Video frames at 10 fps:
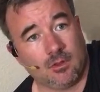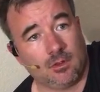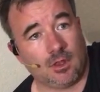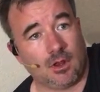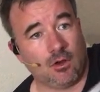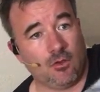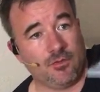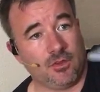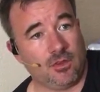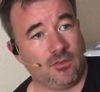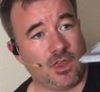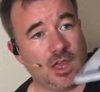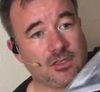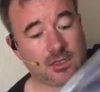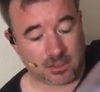don't know if you
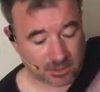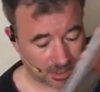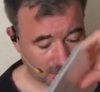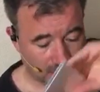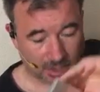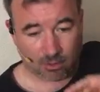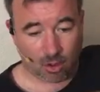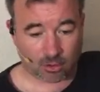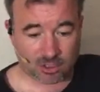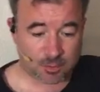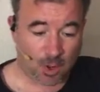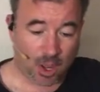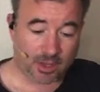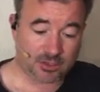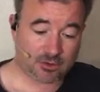guys can see that. All the
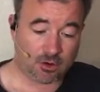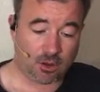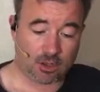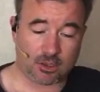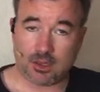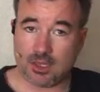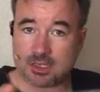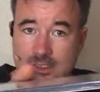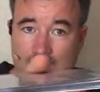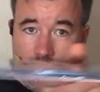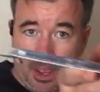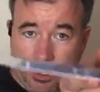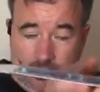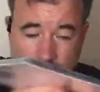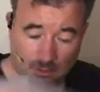spines are on this
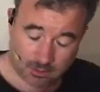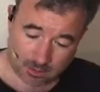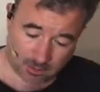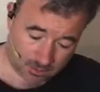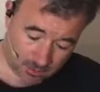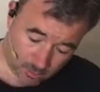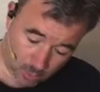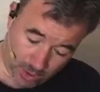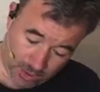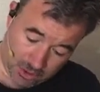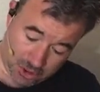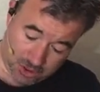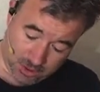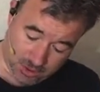side, which